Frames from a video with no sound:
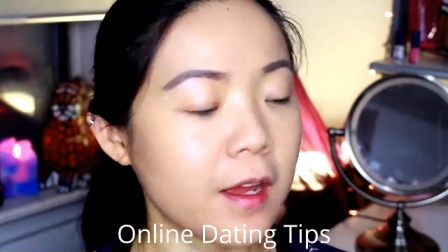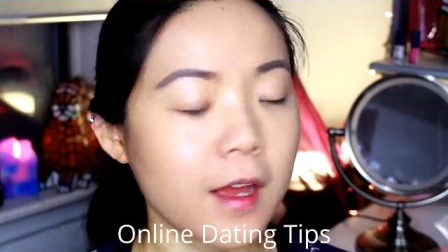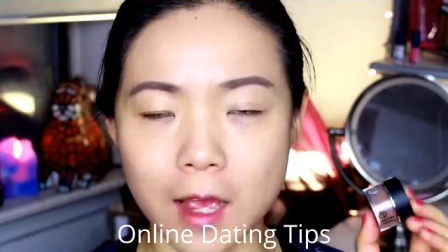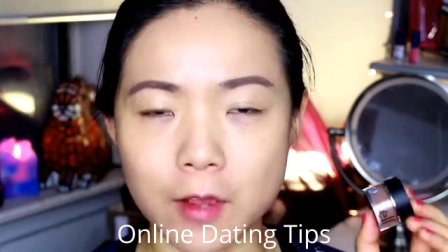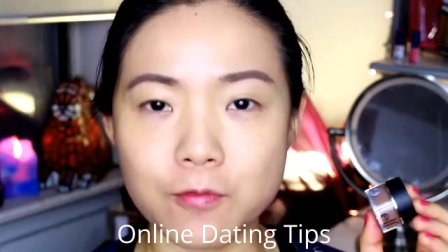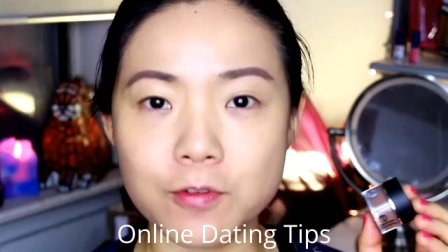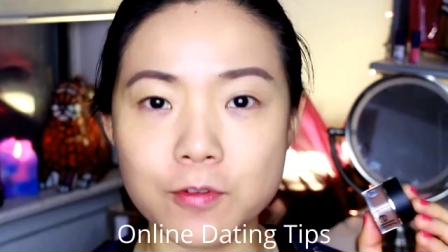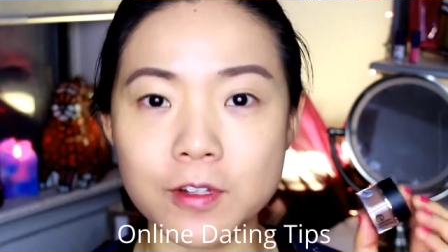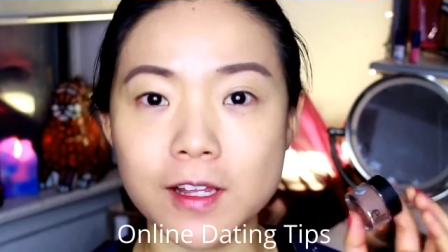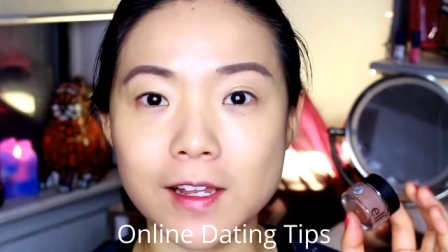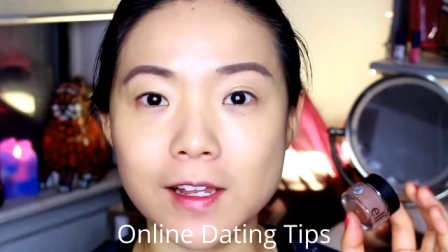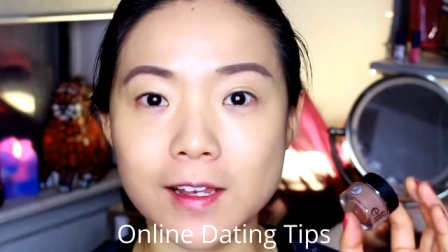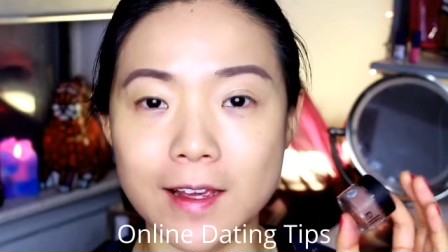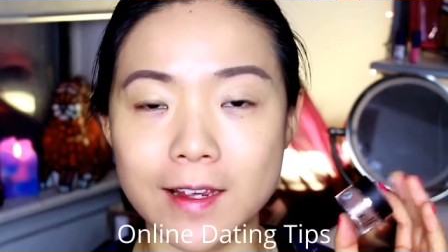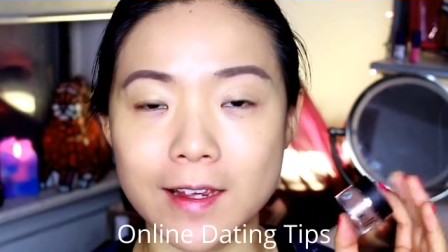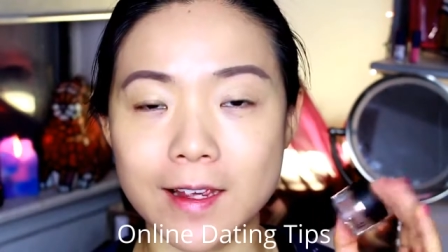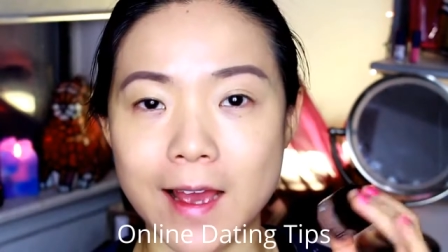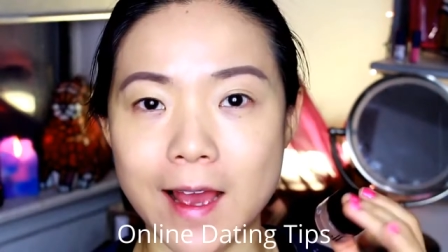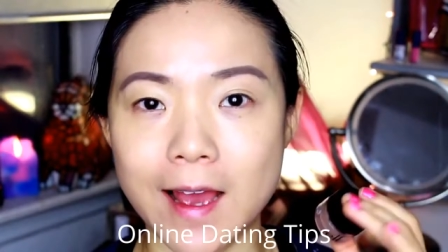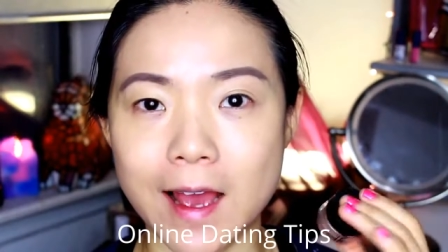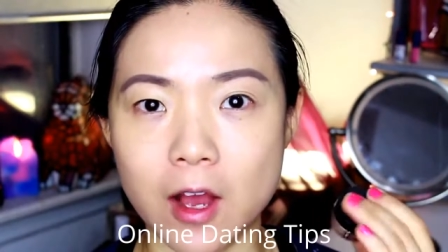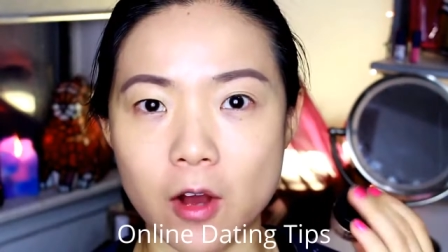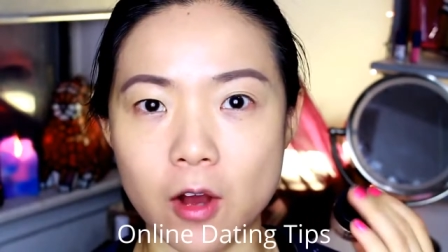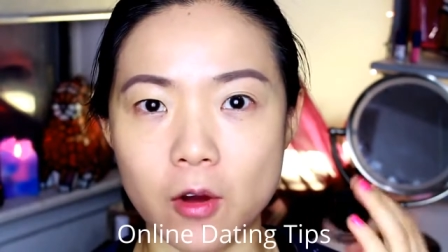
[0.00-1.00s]
I really like
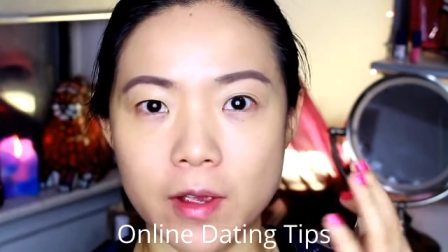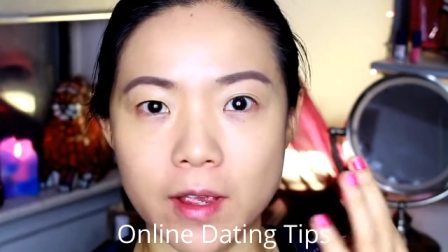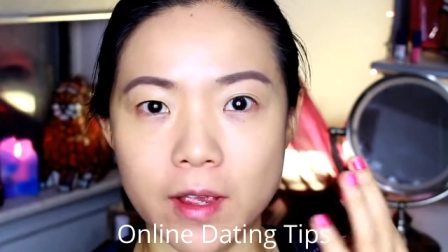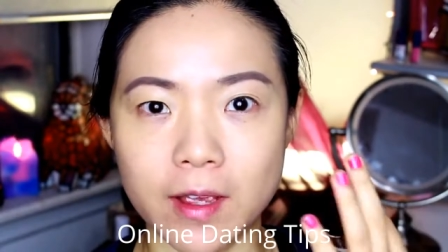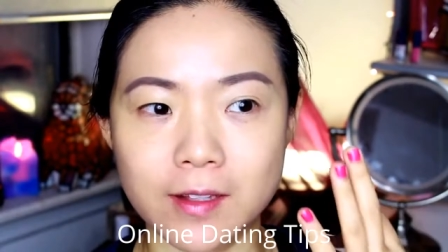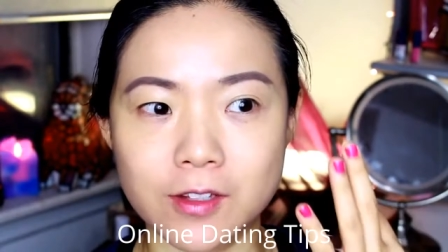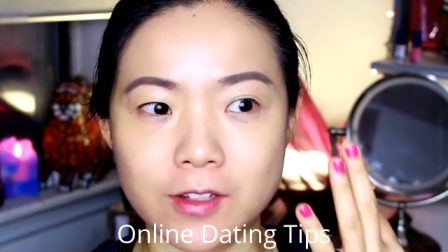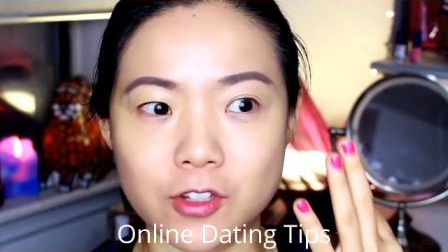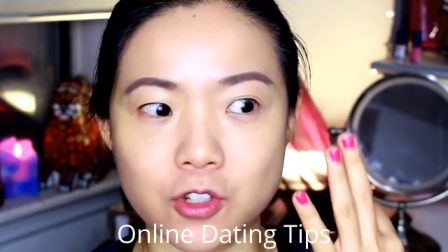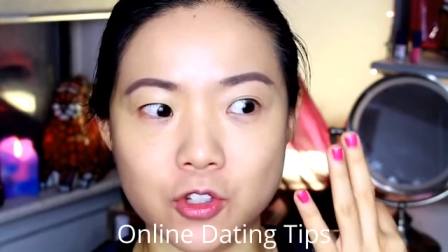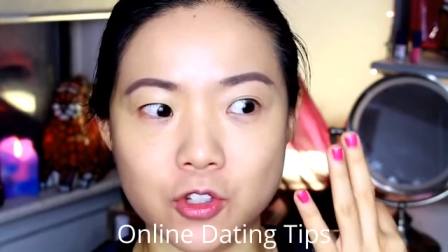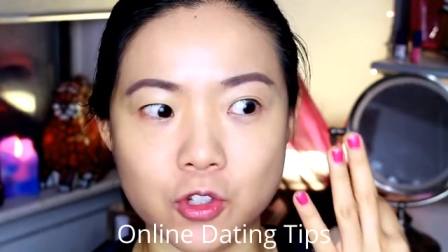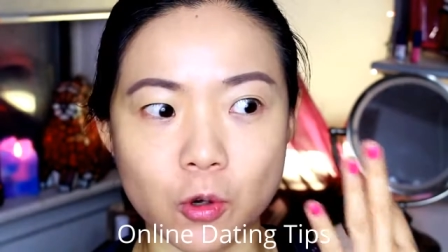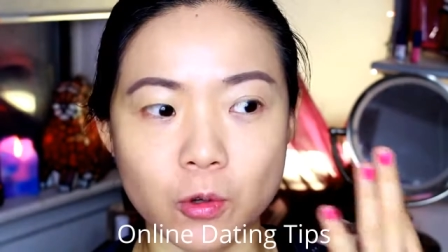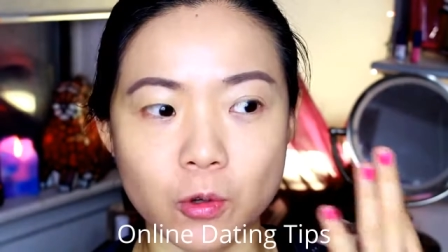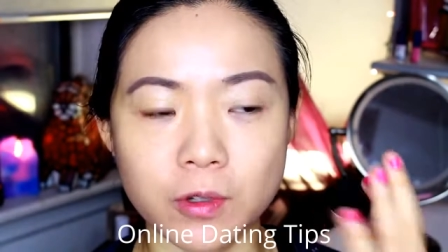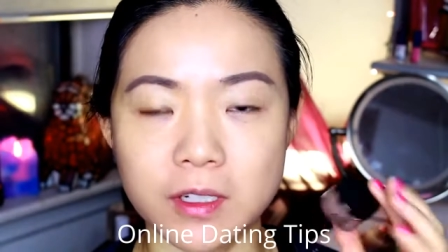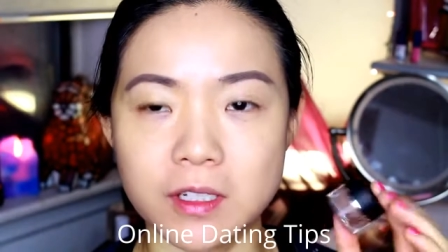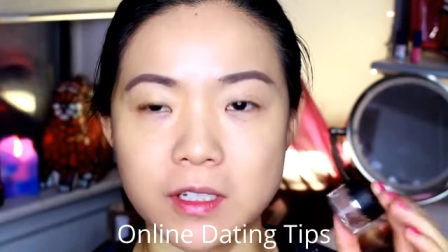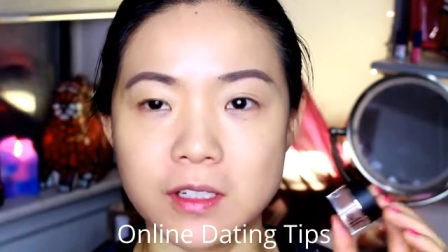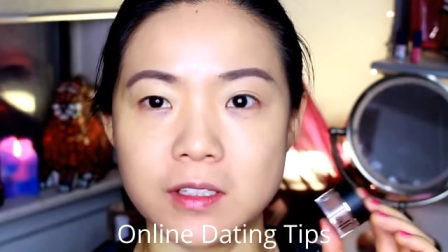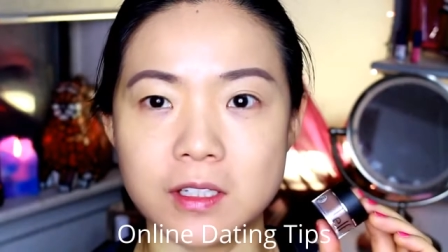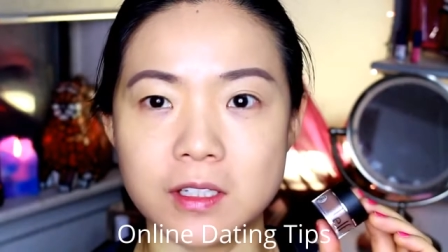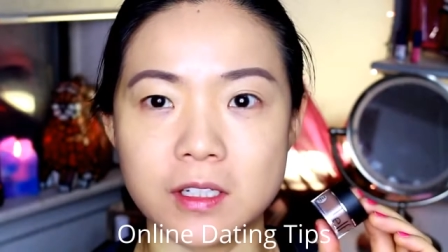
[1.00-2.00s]
how it's so
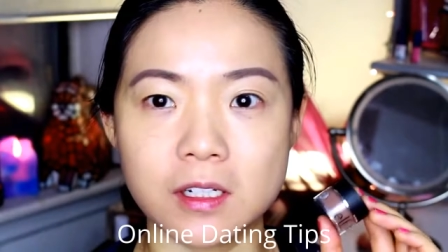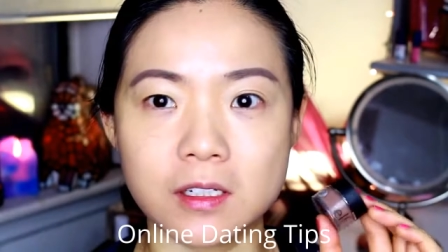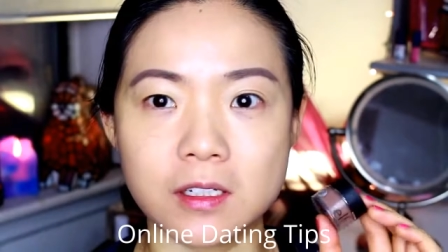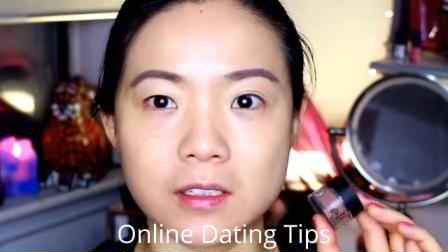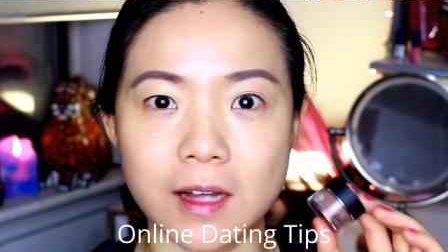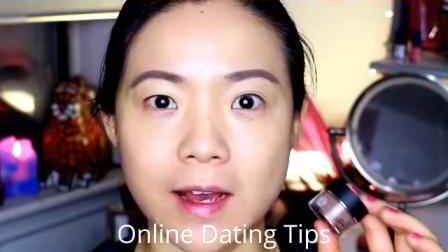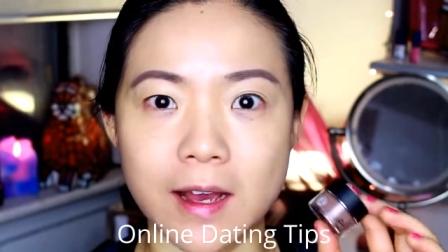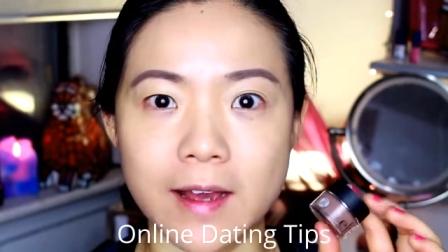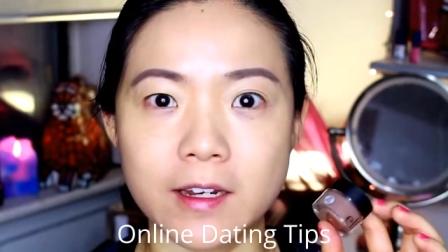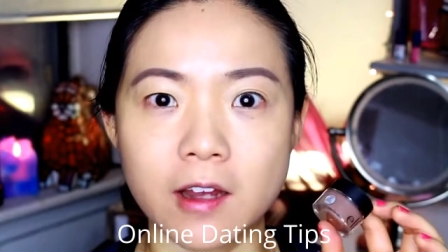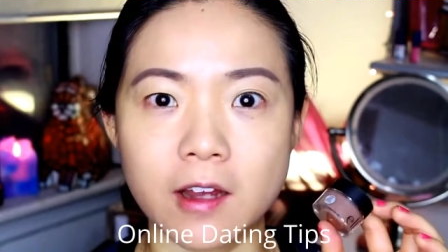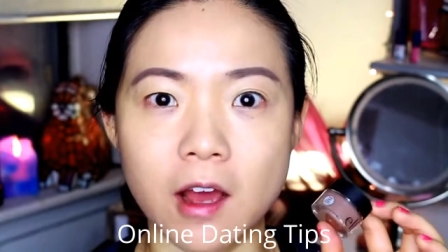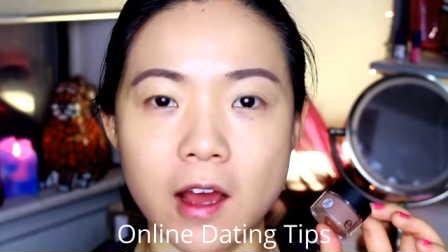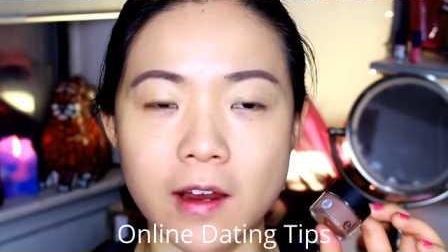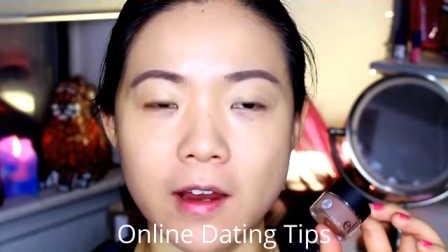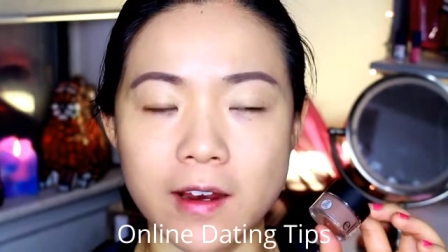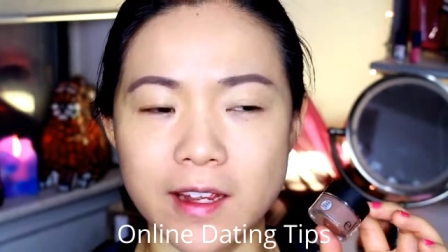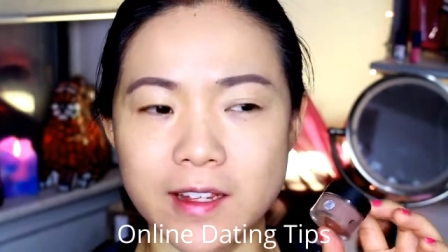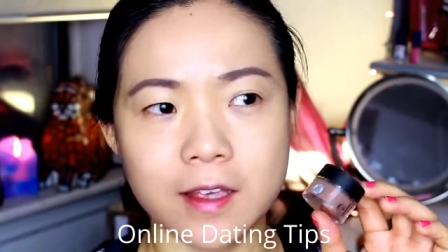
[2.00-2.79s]
easy to glide on.